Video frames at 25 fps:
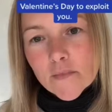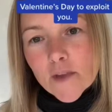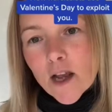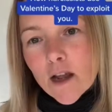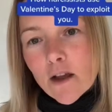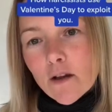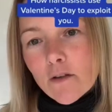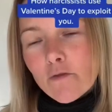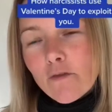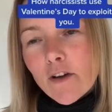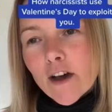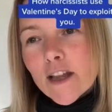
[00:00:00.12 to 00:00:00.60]

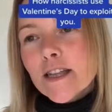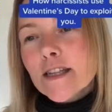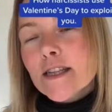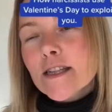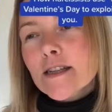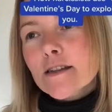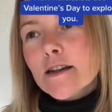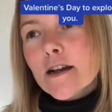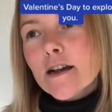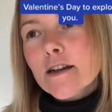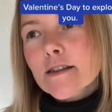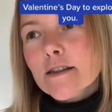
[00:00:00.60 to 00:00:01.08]

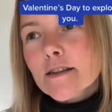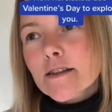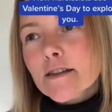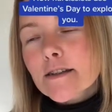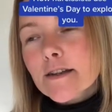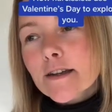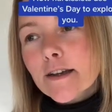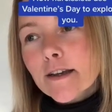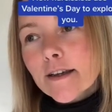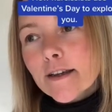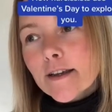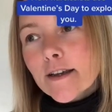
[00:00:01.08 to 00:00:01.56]
Valentine's
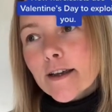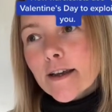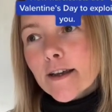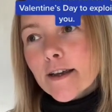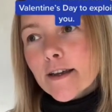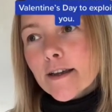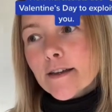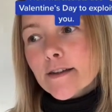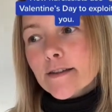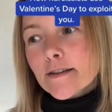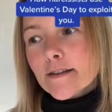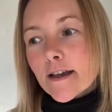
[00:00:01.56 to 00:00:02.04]

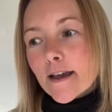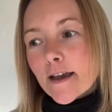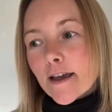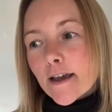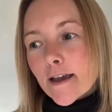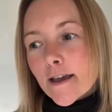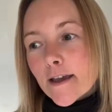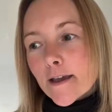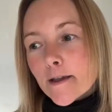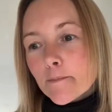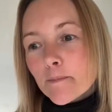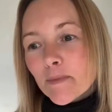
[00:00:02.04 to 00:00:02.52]
Day is
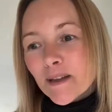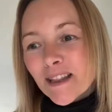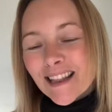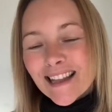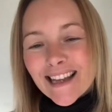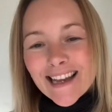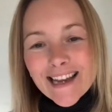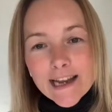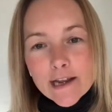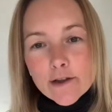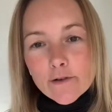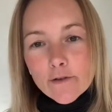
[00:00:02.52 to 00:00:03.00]
a
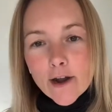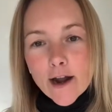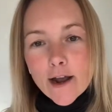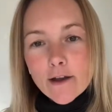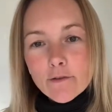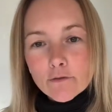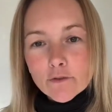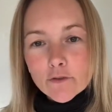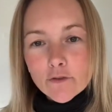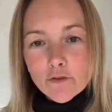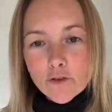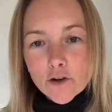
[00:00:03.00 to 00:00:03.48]

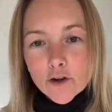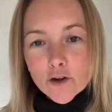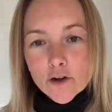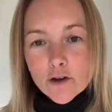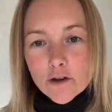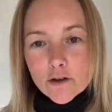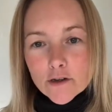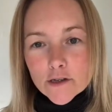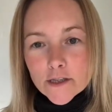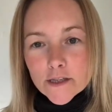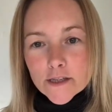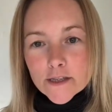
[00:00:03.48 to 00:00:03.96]
playground for a
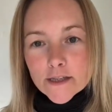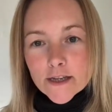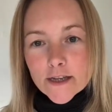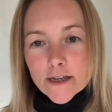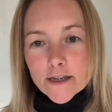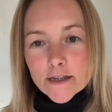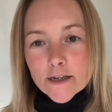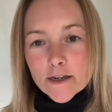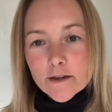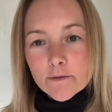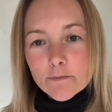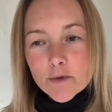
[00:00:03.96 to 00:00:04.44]

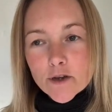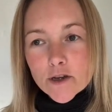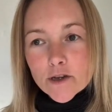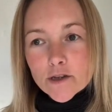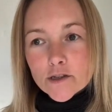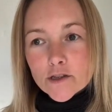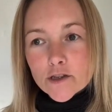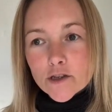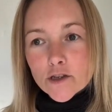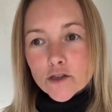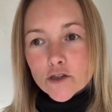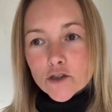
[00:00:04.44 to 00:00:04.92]
narcissistic
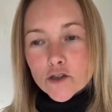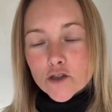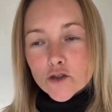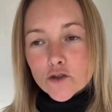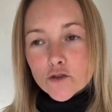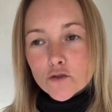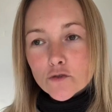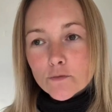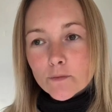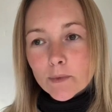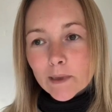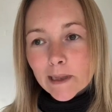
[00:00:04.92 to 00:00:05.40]
person
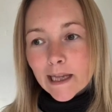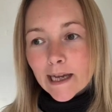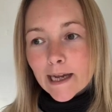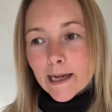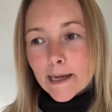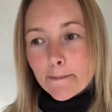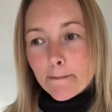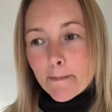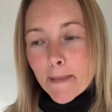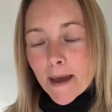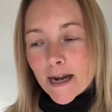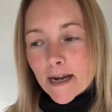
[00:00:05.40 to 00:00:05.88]
to play
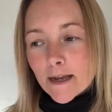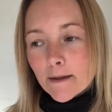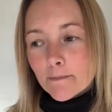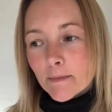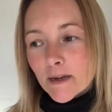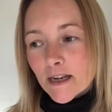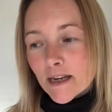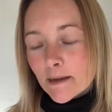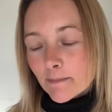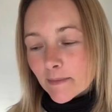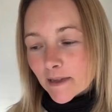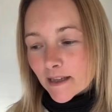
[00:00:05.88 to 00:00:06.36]
many
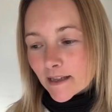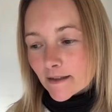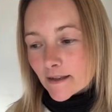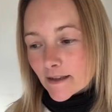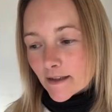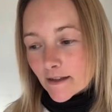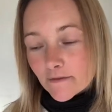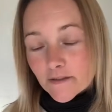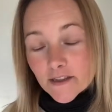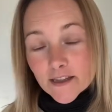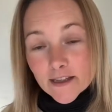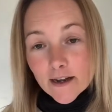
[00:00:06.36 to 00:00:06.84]

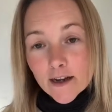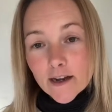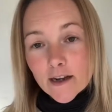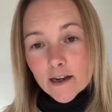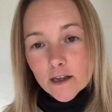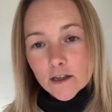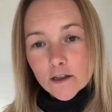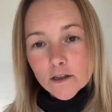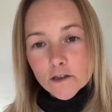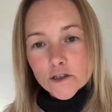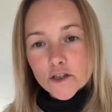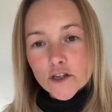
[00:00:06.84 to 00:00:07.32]
manipulative
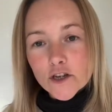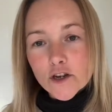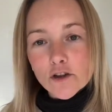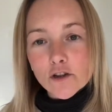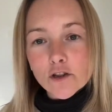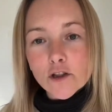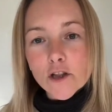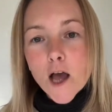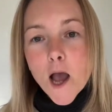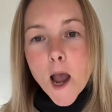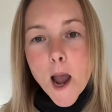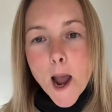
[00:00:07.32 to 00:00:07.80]

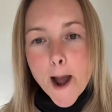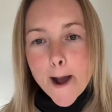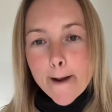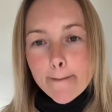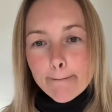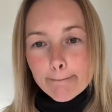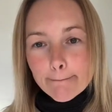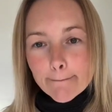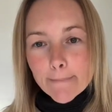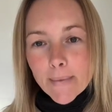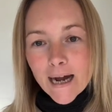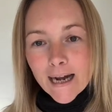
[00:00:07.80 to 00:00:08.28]
psychological
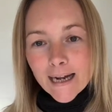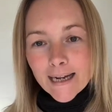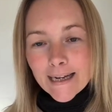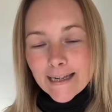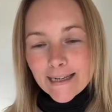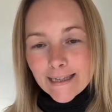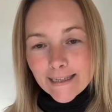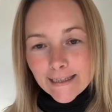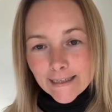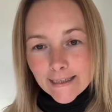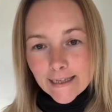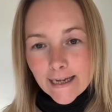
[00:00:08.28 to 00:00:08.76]

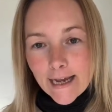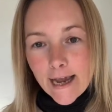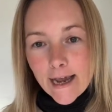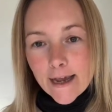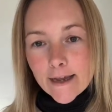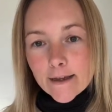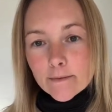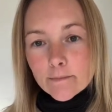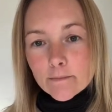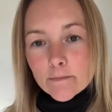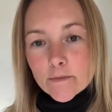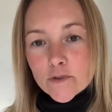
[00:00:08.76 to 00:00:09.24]
mind
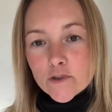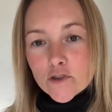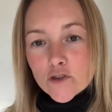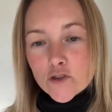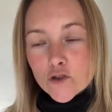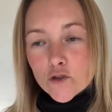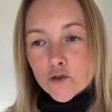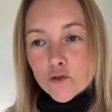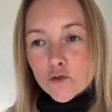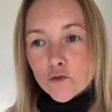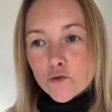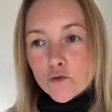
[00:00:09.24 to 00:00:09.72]
games
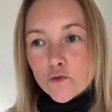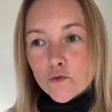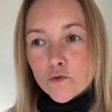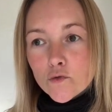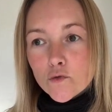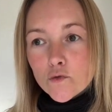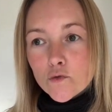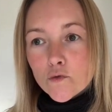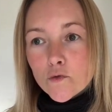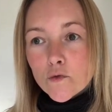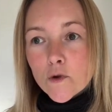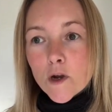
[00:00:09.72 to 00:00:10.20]

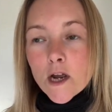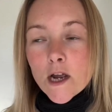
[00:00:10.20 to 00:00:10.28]
to